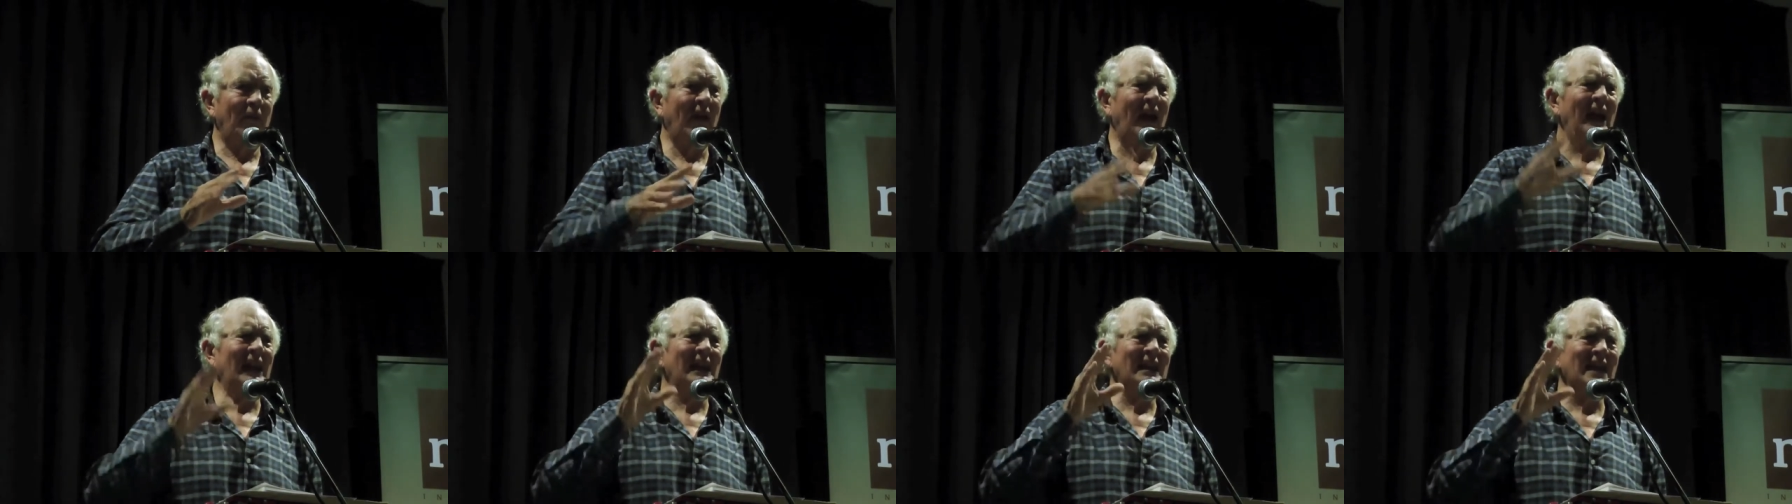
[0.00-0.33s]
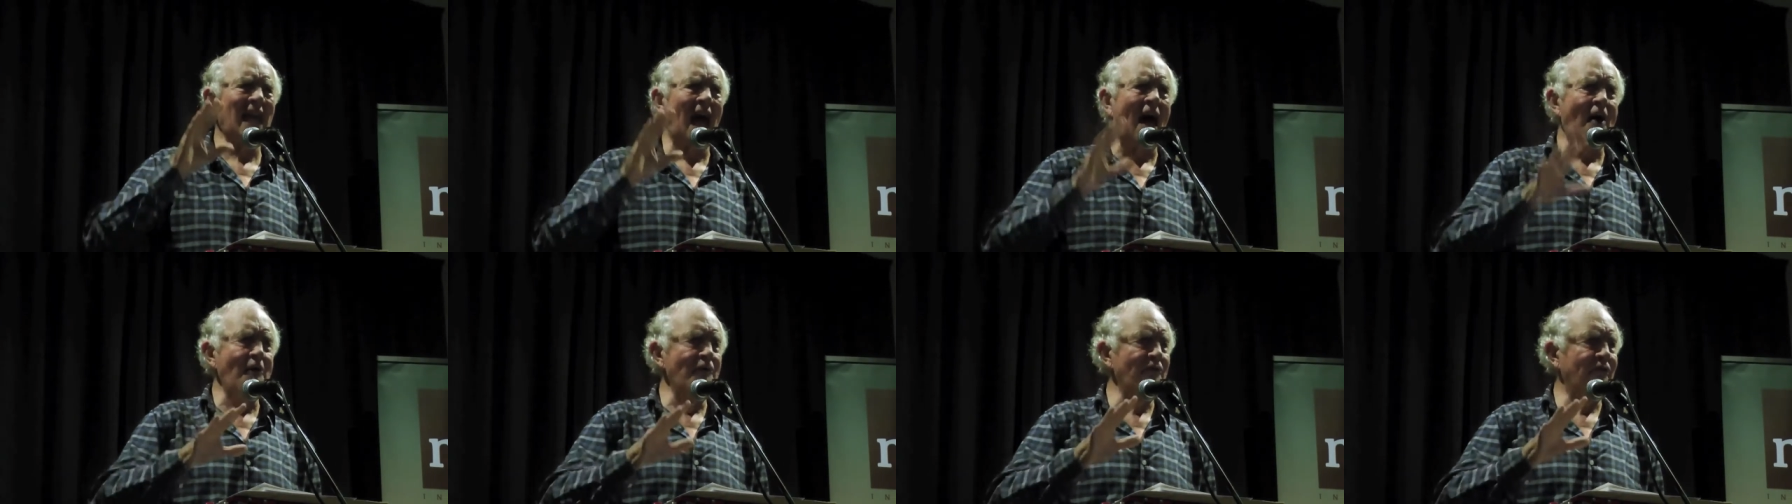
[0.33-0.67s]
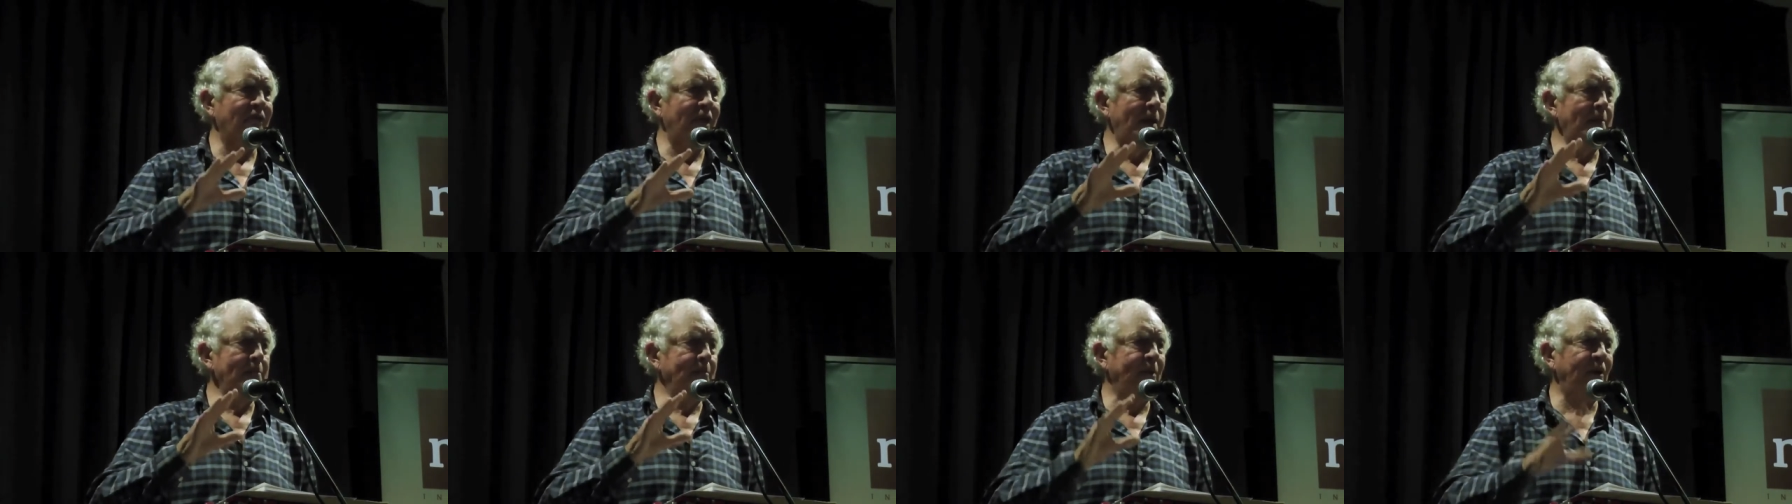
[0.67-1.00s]
They
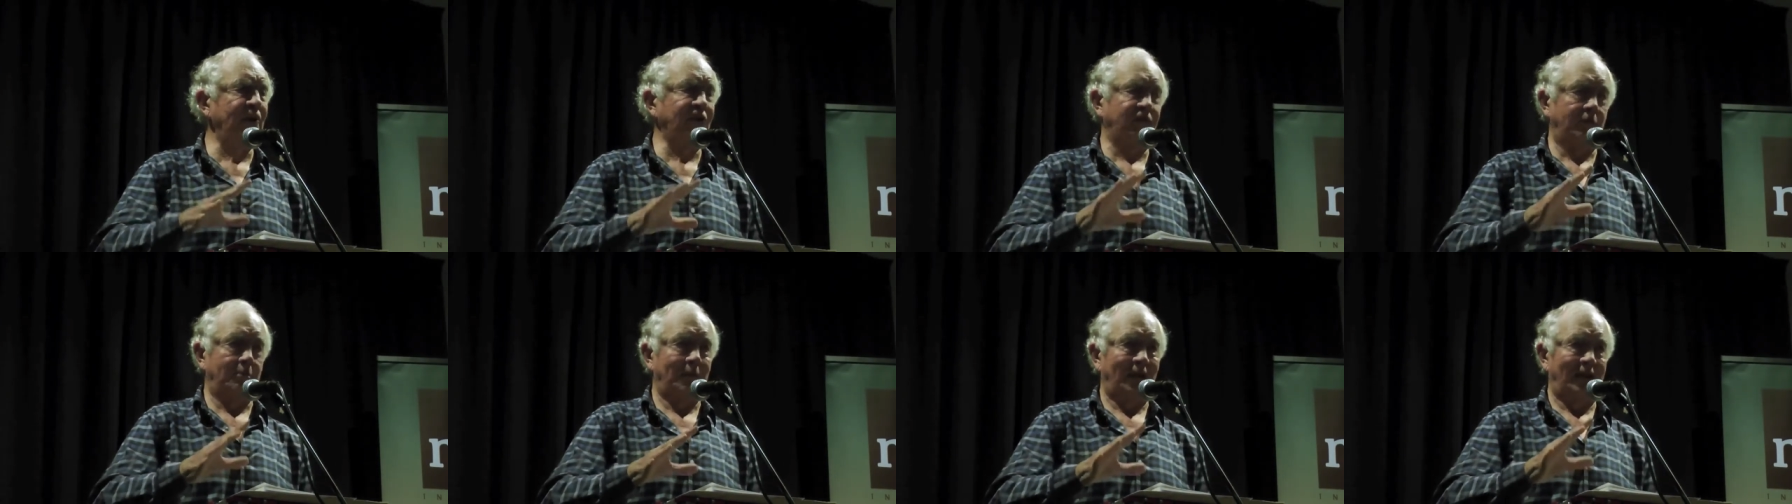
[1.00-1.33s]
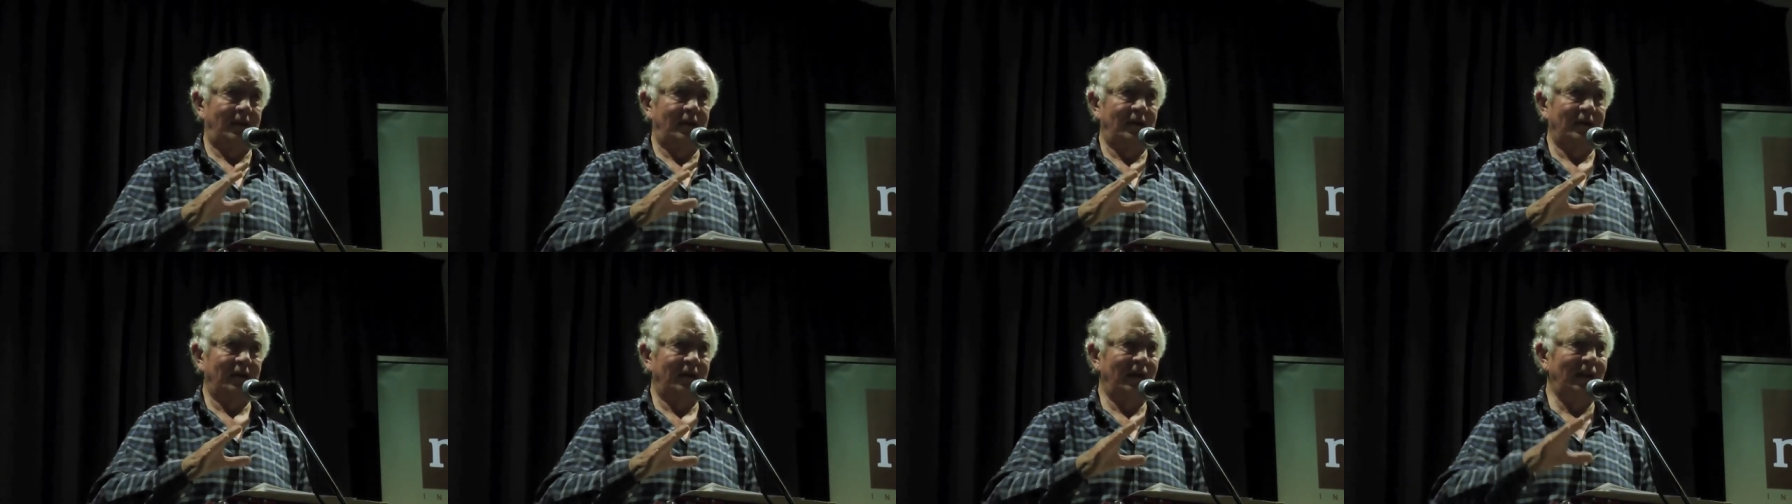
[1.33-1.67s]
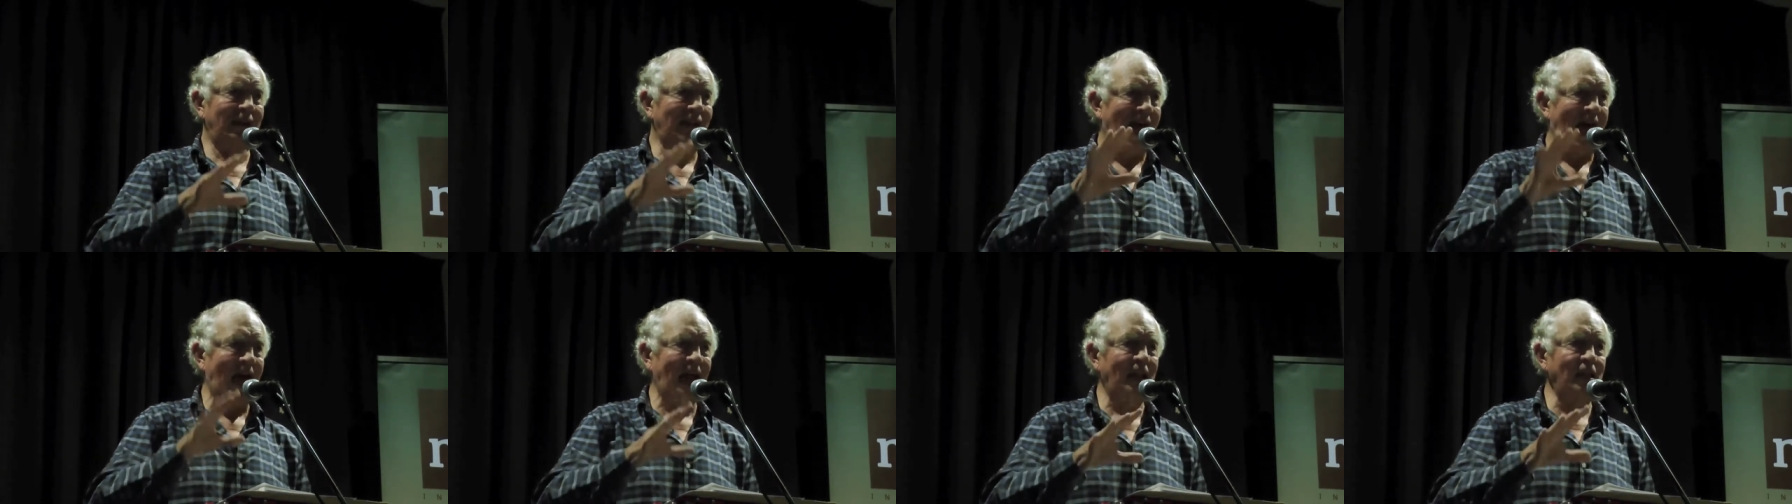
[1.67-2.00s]
love imprisonment,
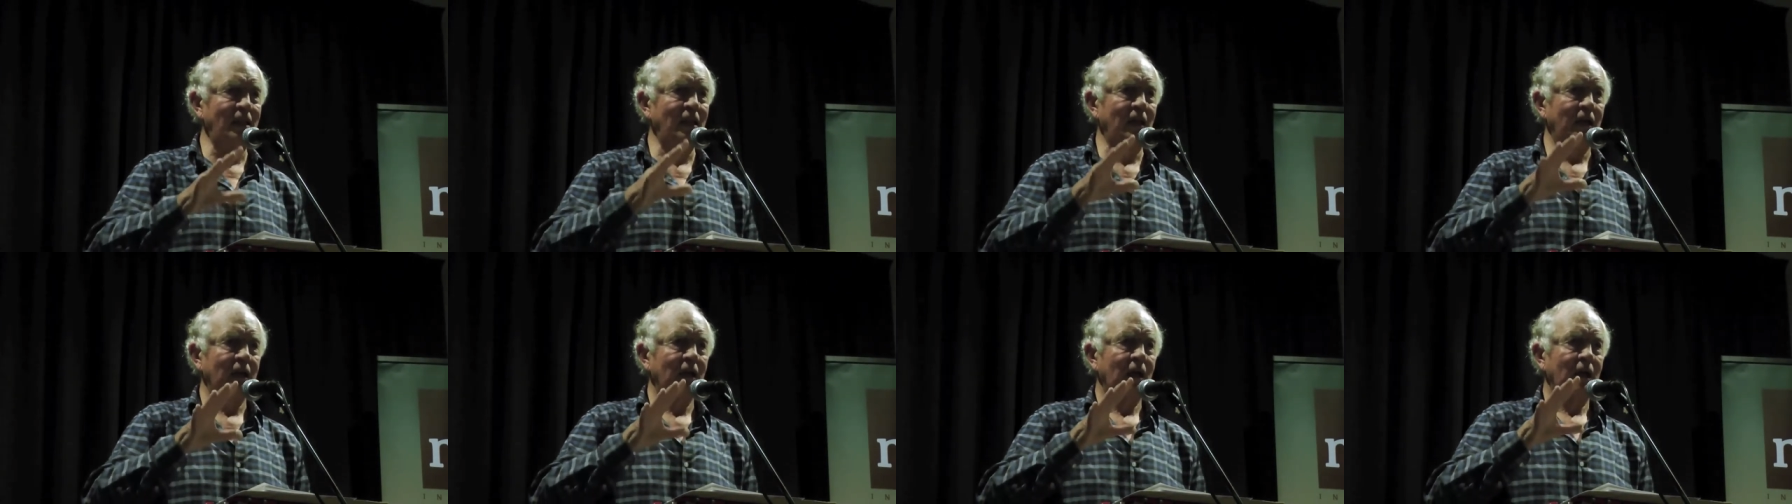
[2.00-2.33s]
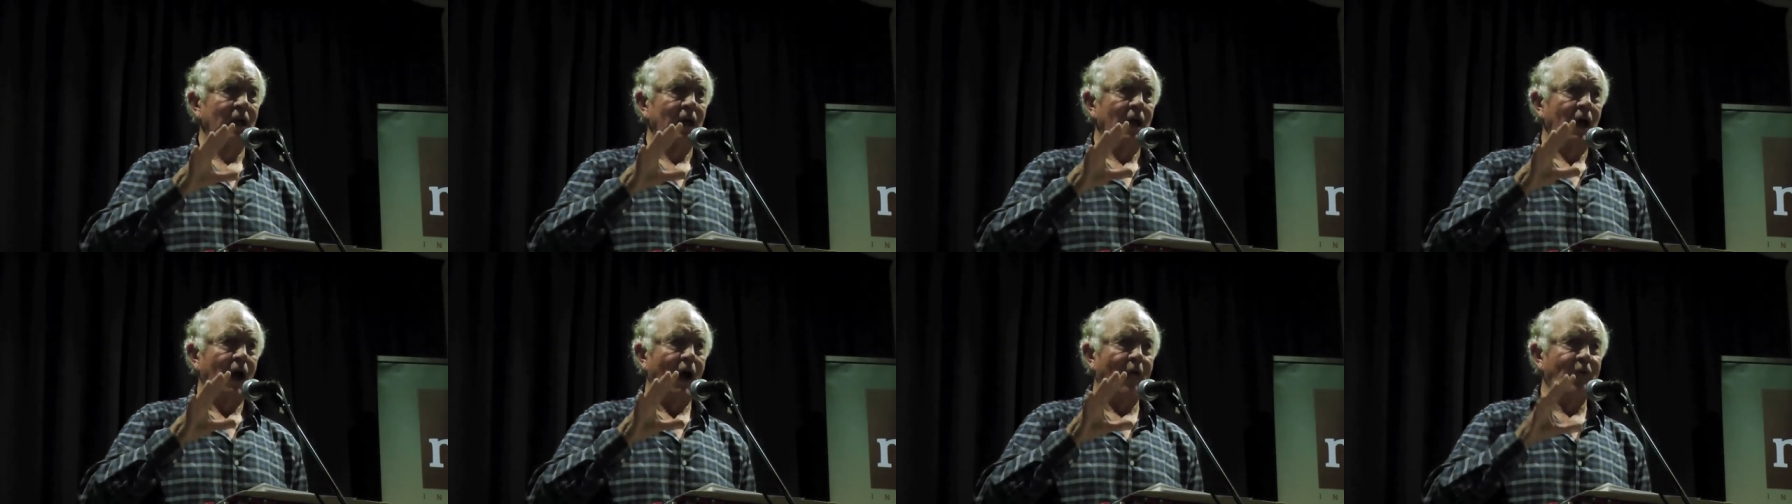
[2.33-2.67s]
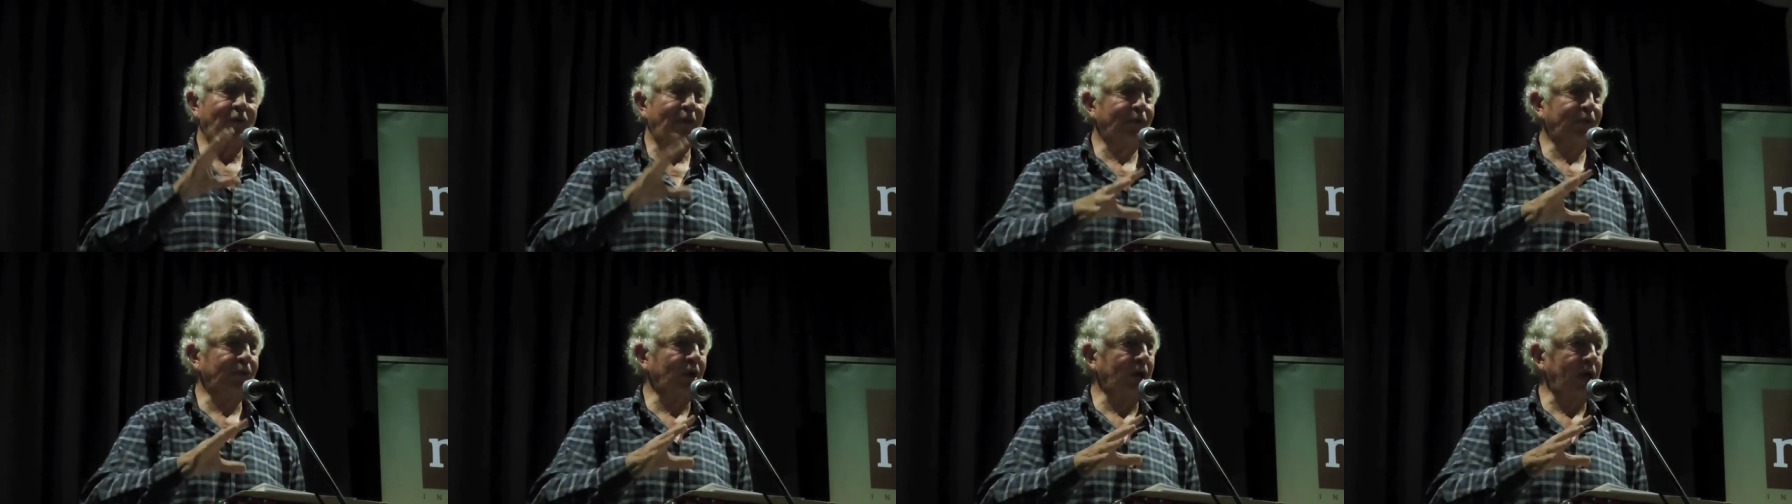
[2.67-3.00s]
land
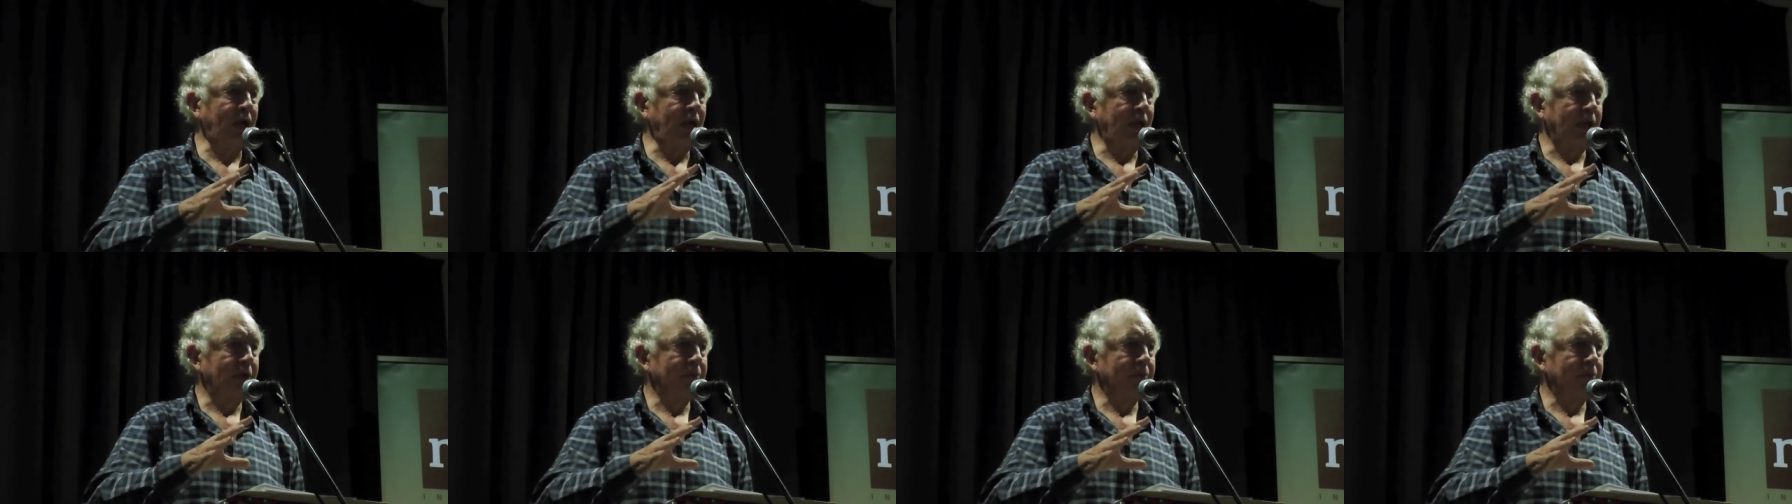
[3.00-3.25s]
of the free.